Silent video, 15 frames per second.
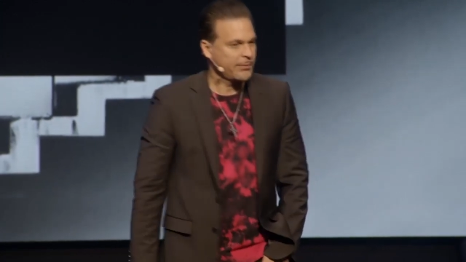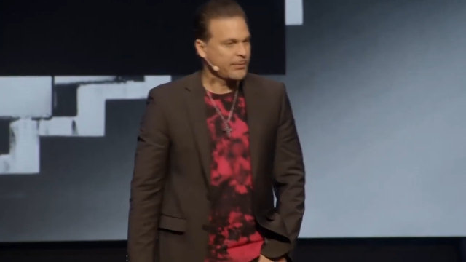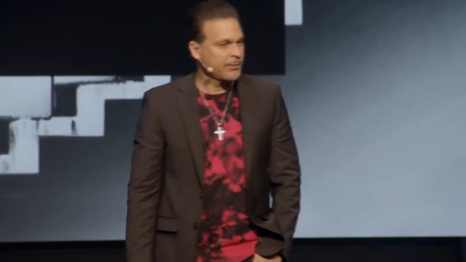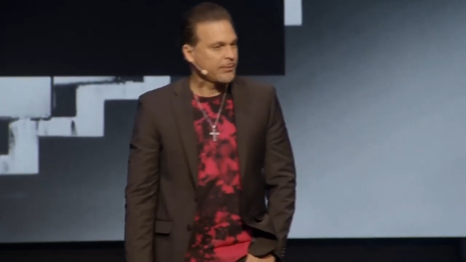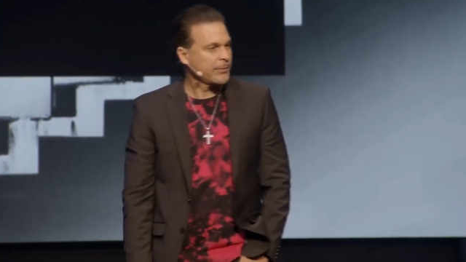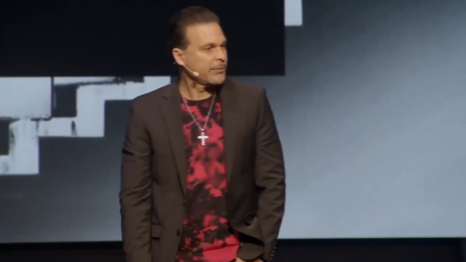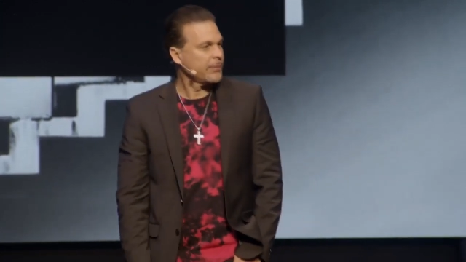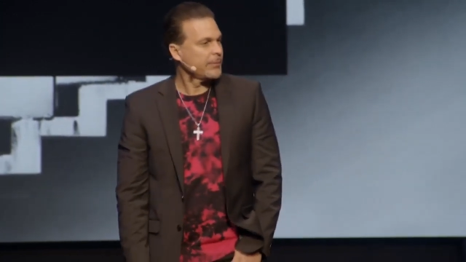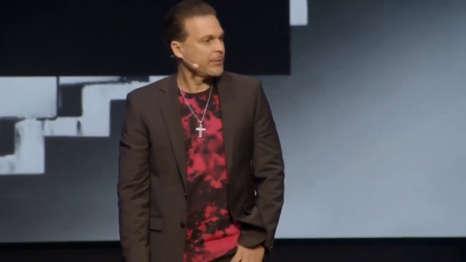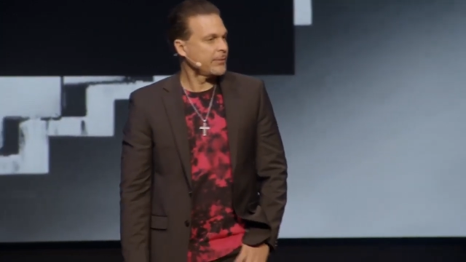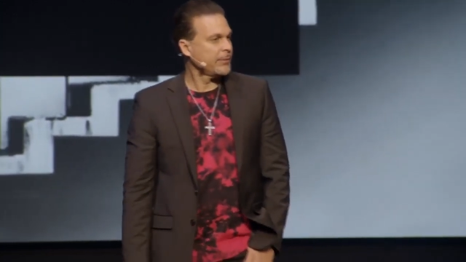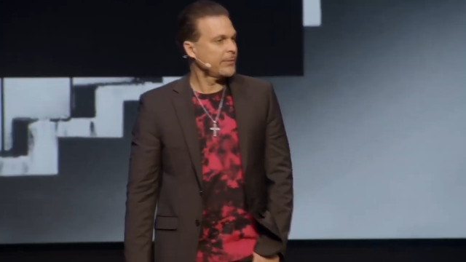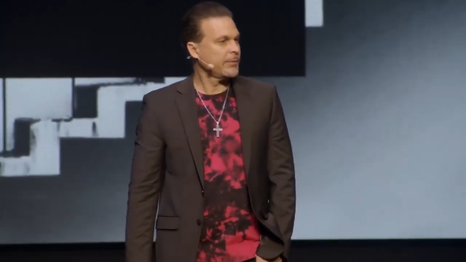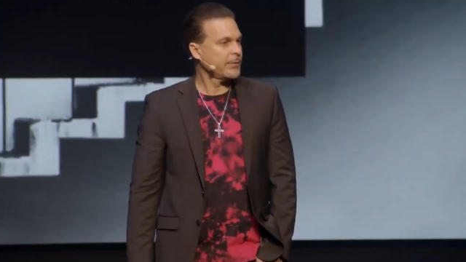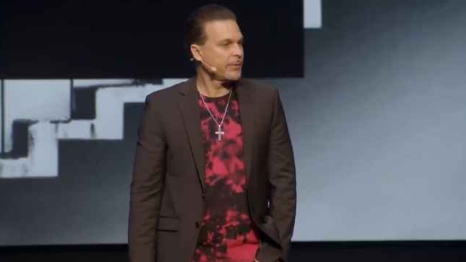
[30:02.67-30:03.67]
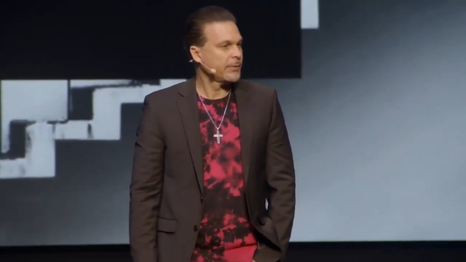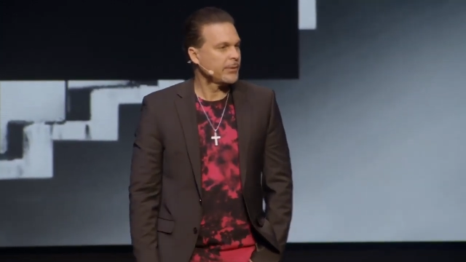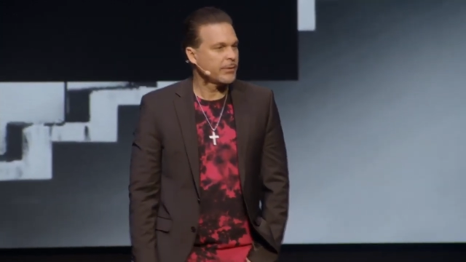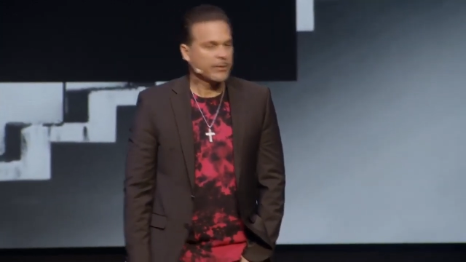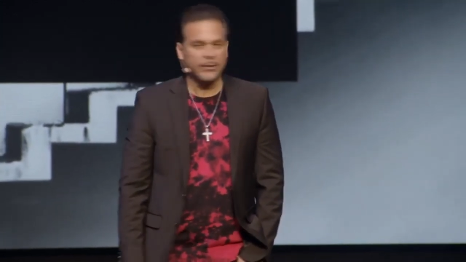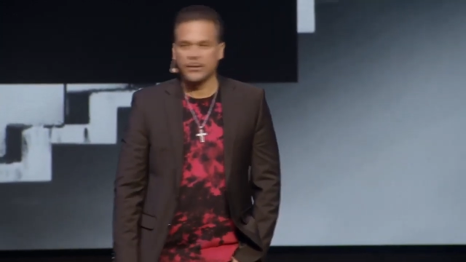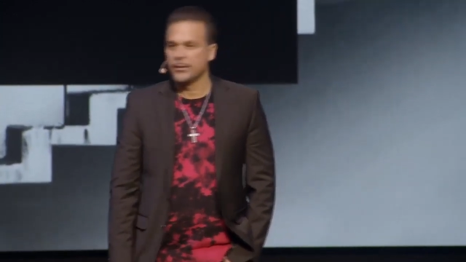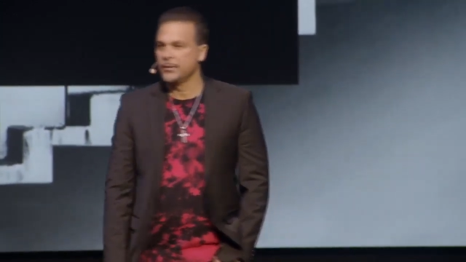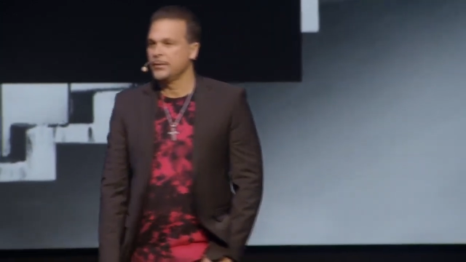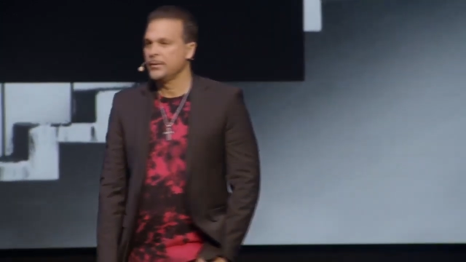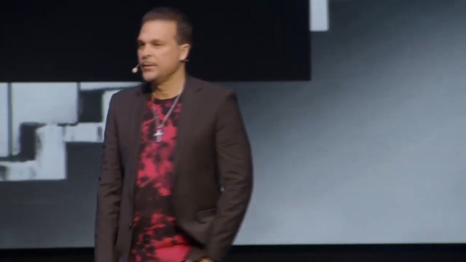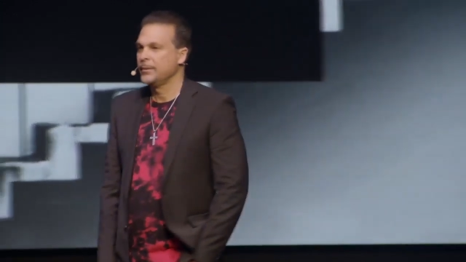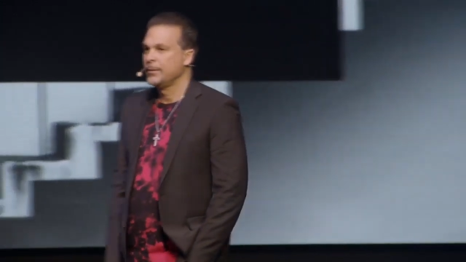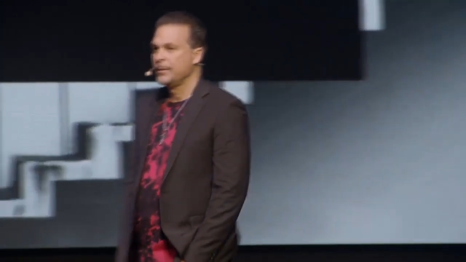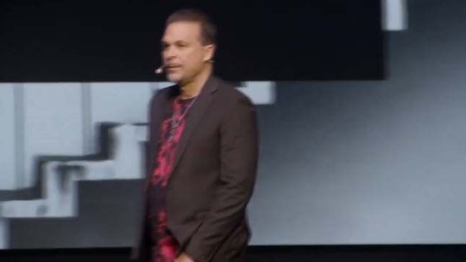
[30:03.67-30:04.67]

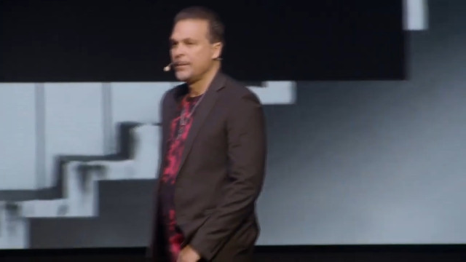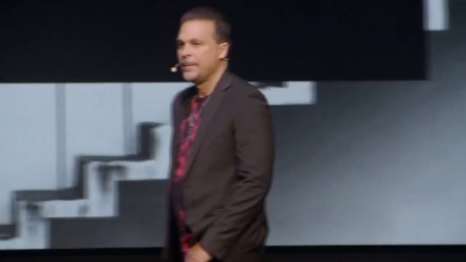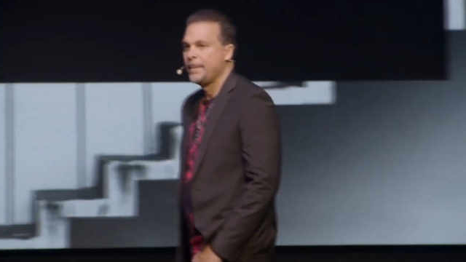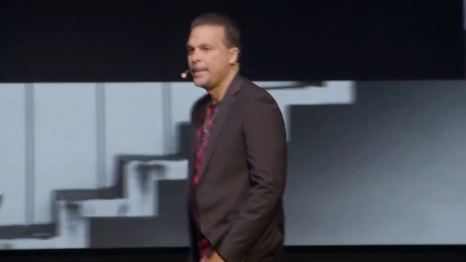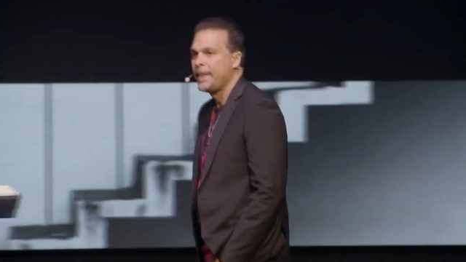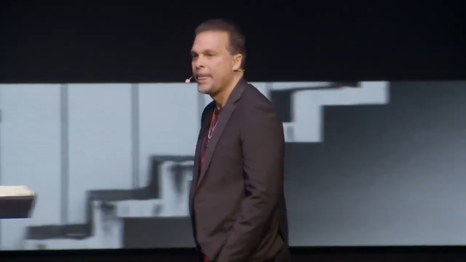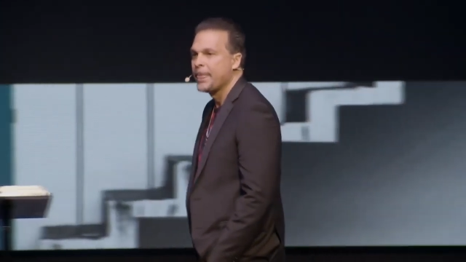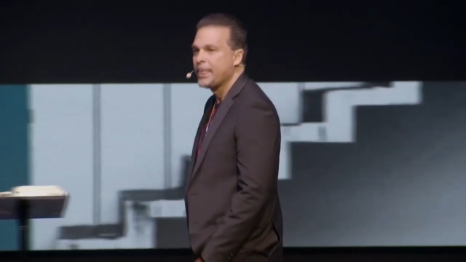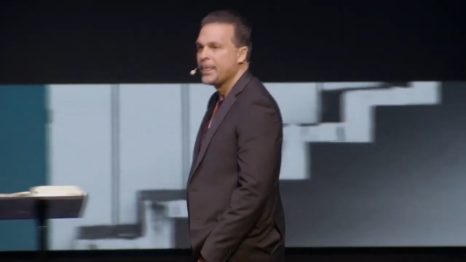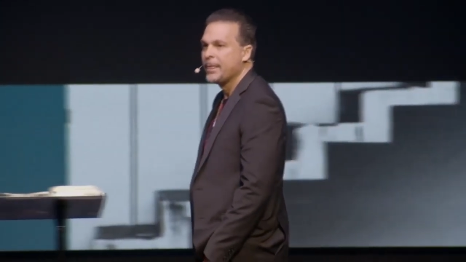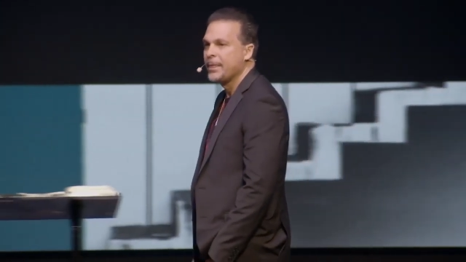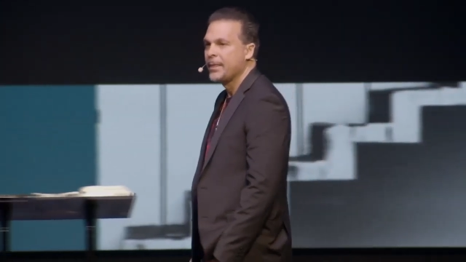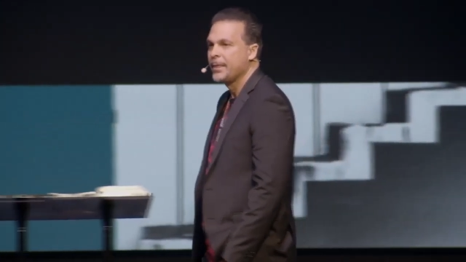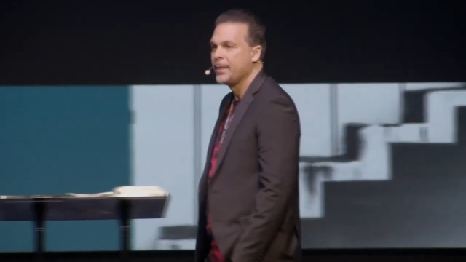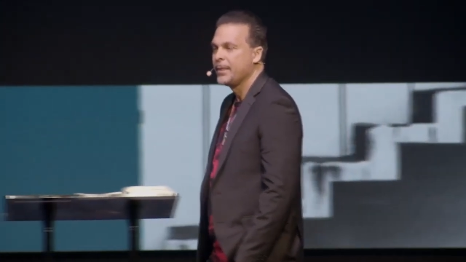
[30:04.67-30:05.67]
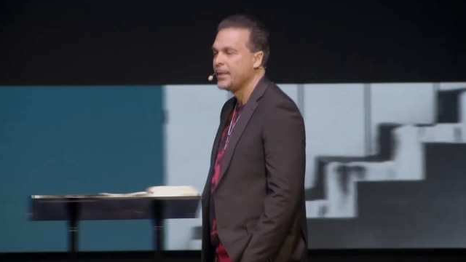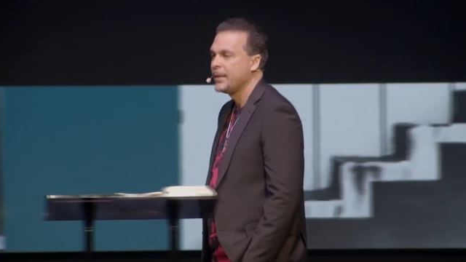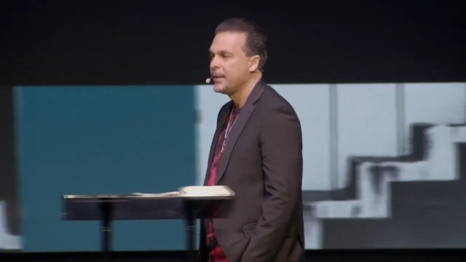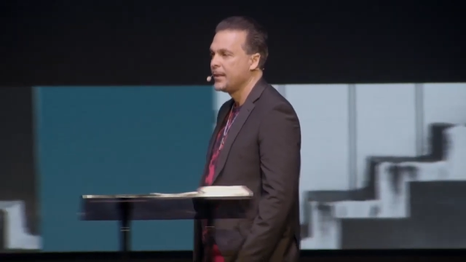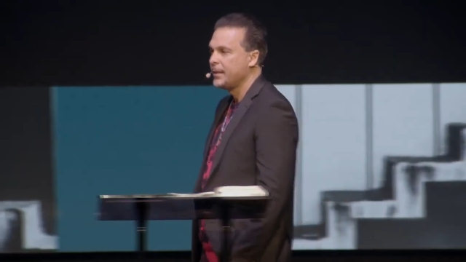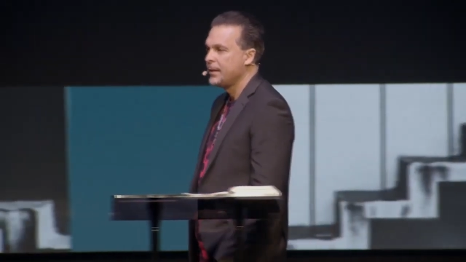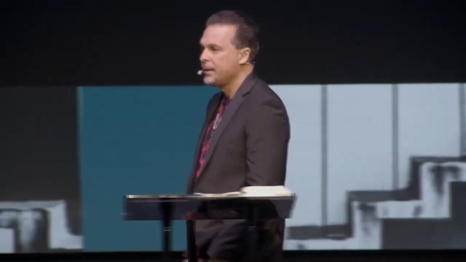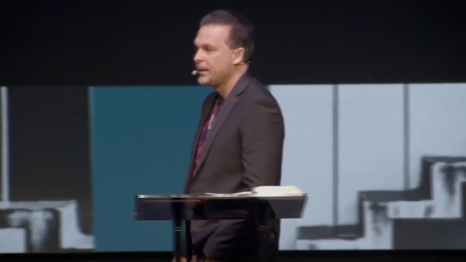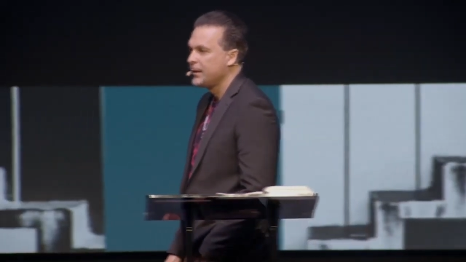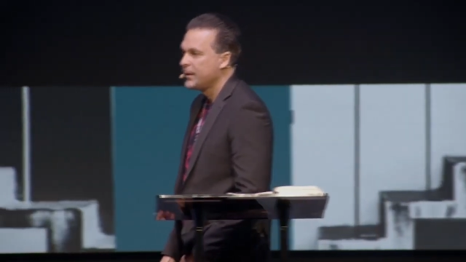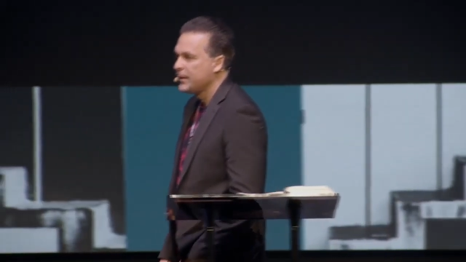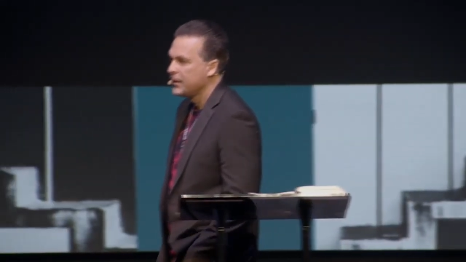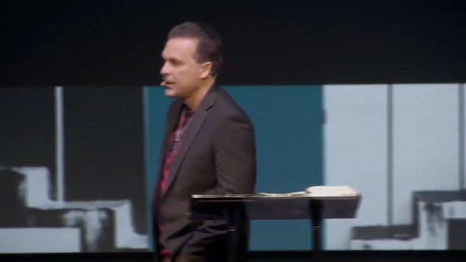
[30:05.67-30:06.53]
Nothing is said.